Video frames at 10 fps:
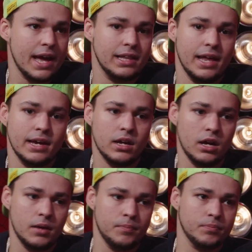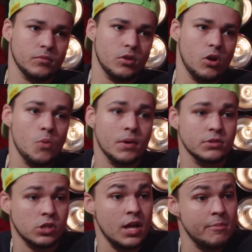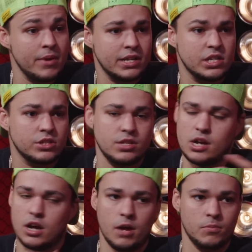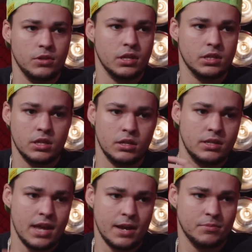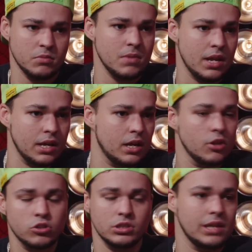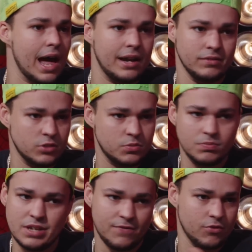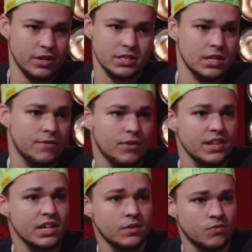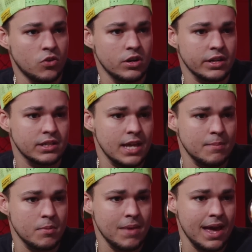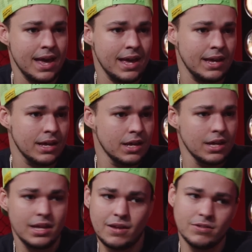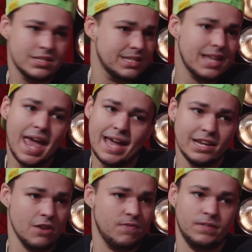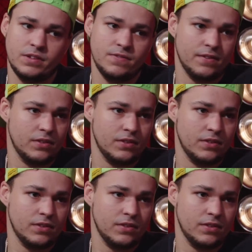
at like um, oh my, it's called MMADecisions.com where like they take up the media. There's a lot of differing stuff. Right? I think on Verdict MMA, yeah. it was dang near 50-50.